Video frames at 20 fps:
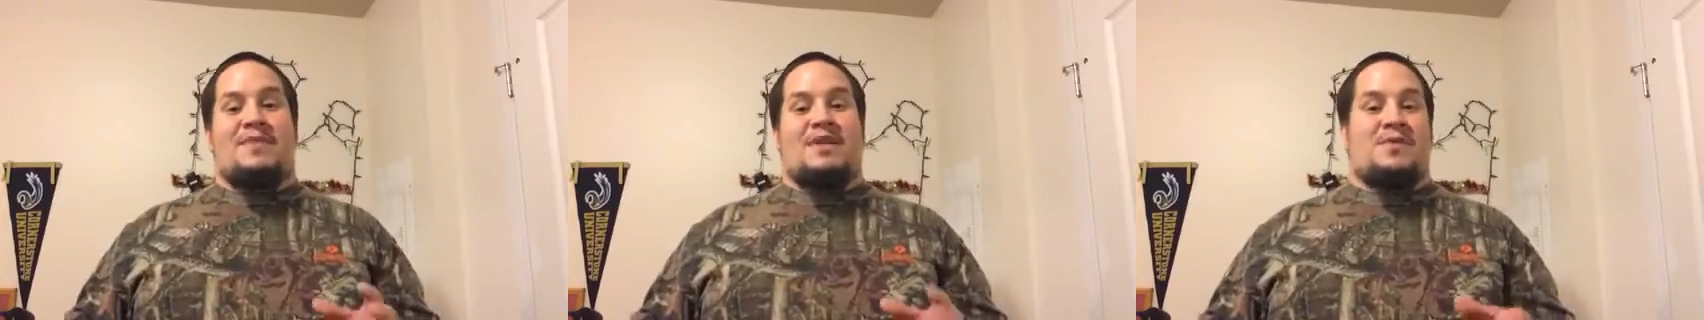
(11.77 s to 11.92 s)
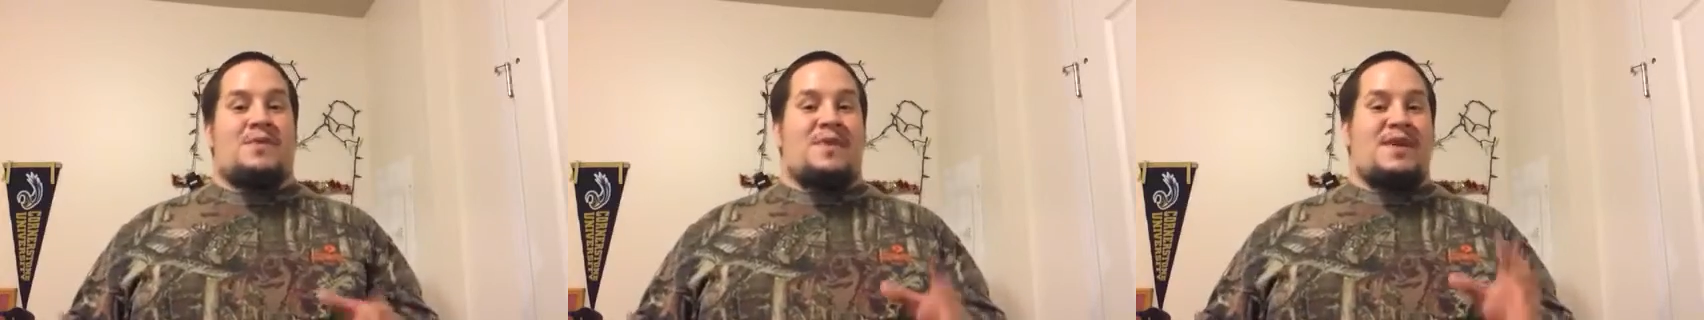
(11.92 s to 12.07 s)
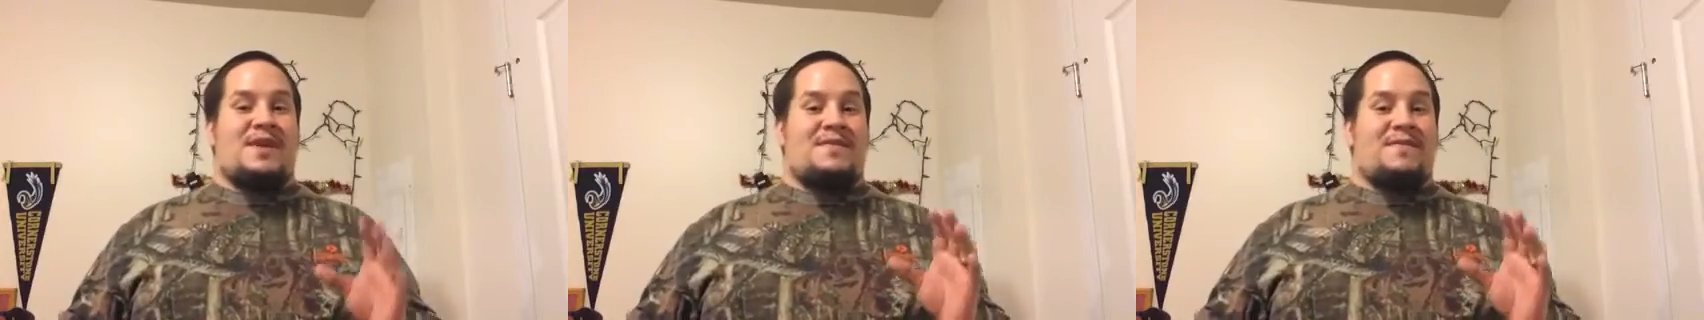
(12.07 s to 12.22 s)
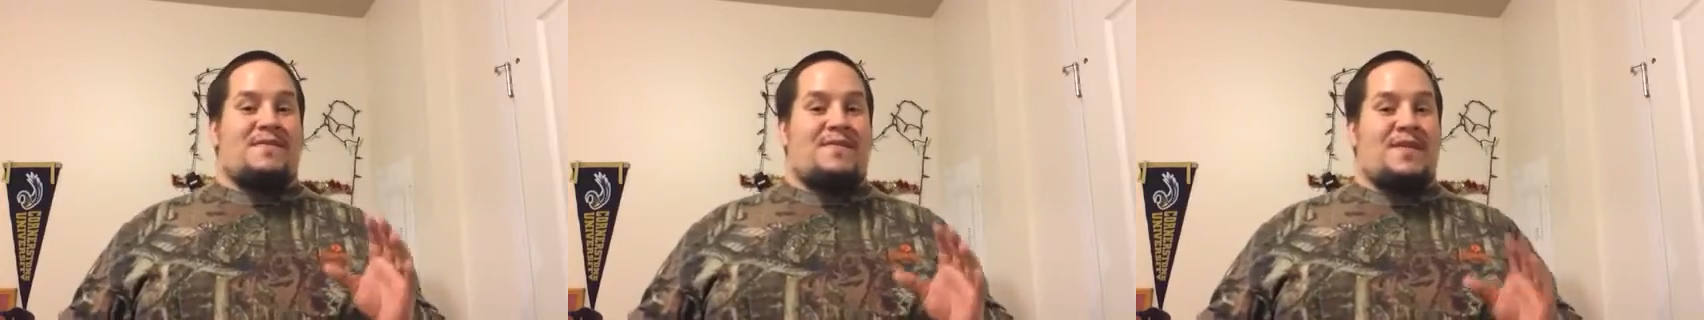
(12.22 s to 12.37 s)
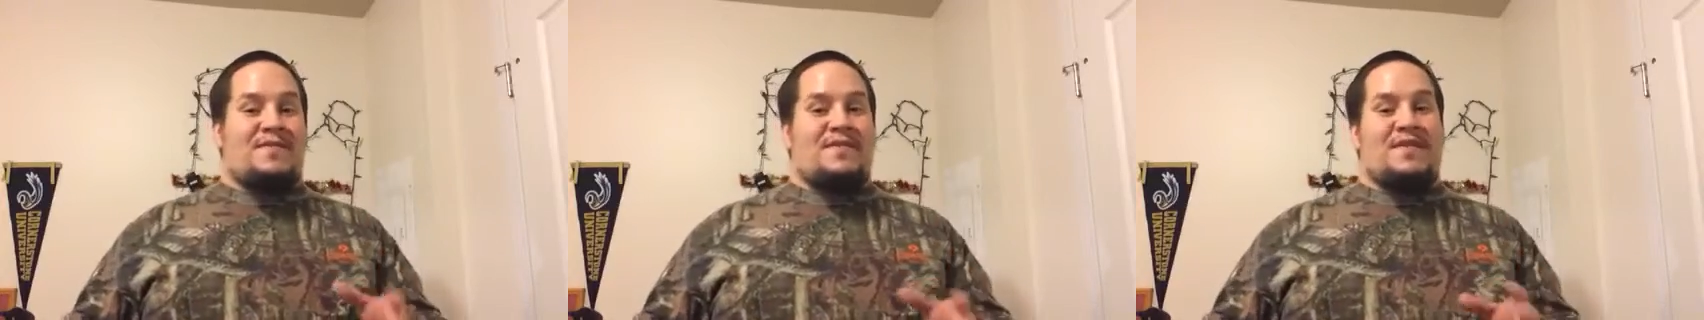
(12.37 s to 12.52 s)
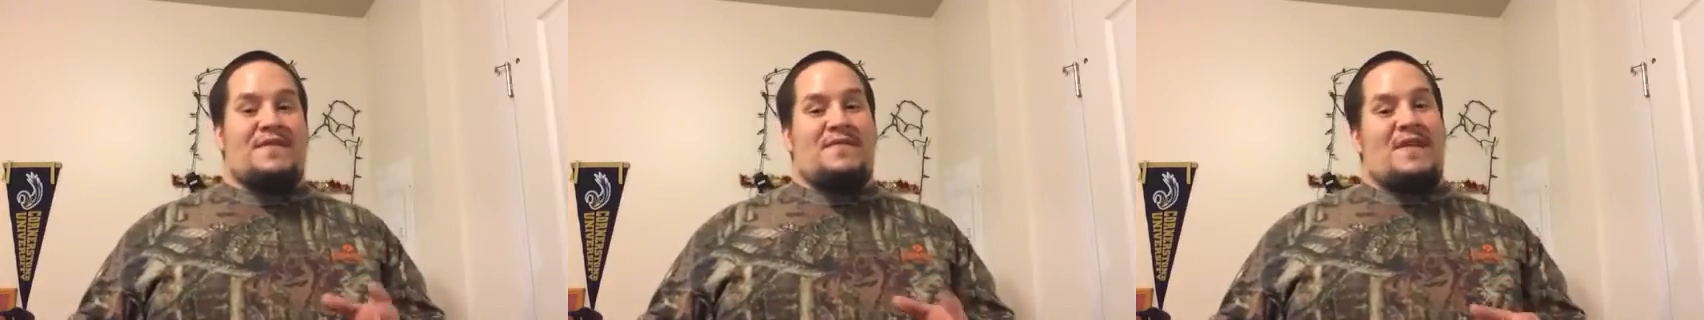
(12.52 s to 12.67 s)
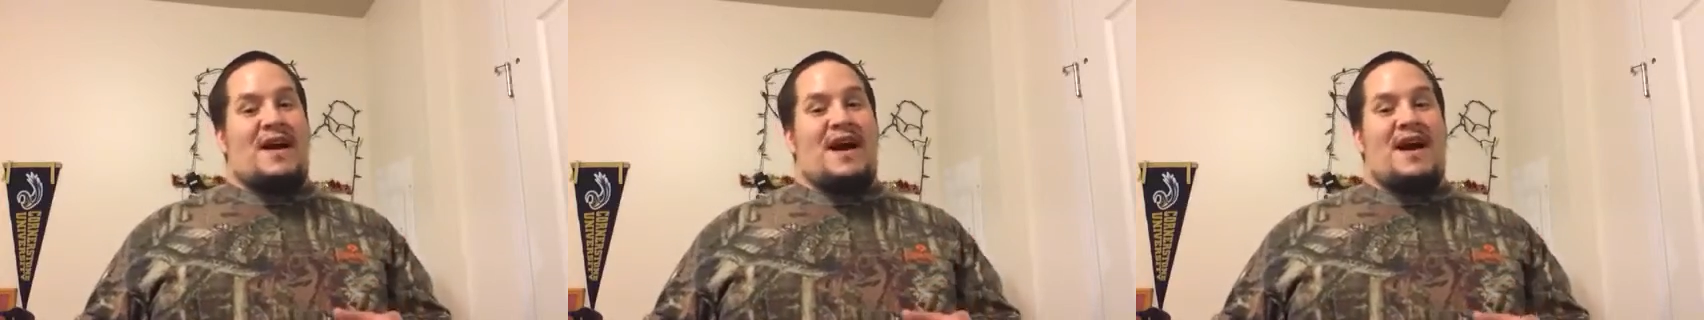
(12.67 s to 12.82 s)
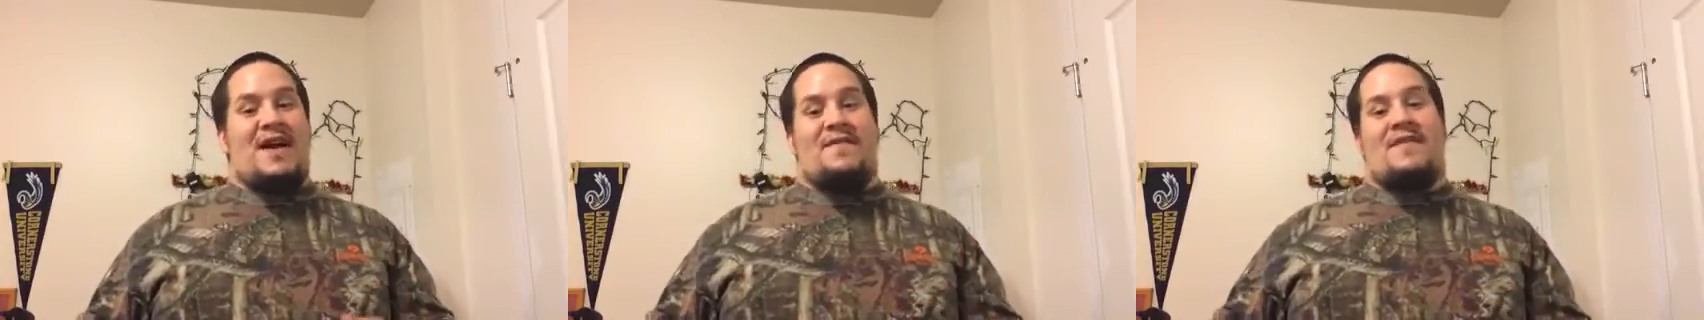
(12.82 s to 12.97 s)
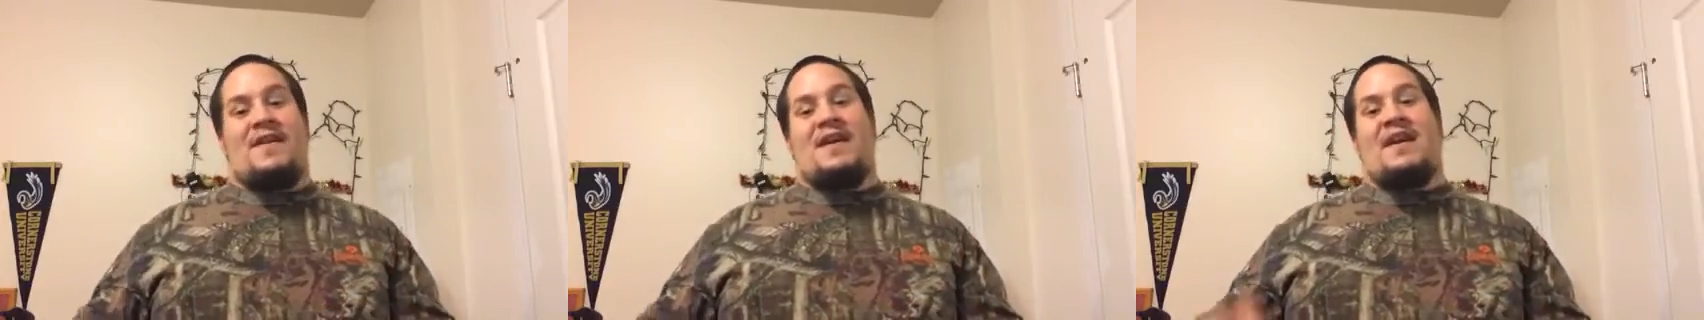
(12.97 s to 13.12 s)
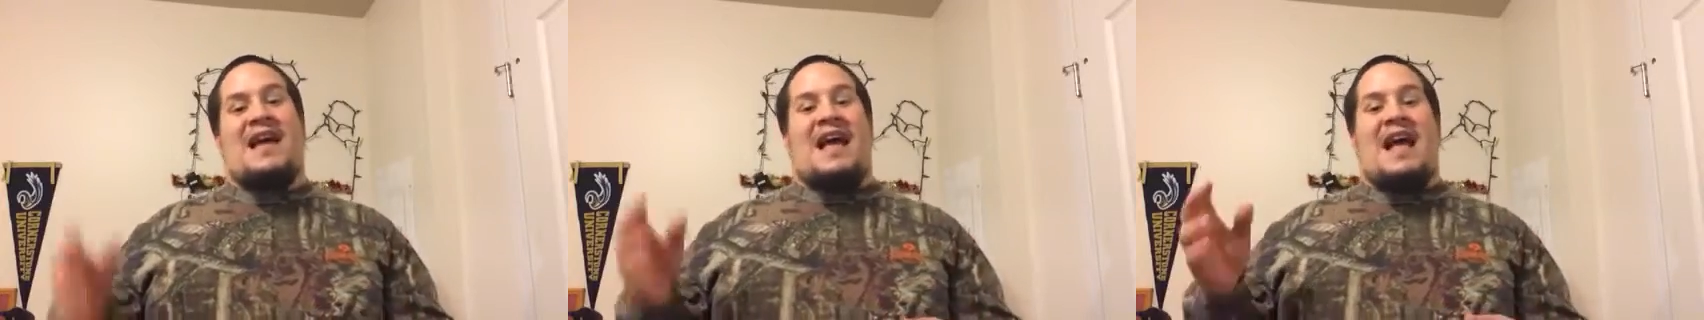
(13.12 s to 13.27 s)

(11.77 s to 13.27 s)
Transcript: between 55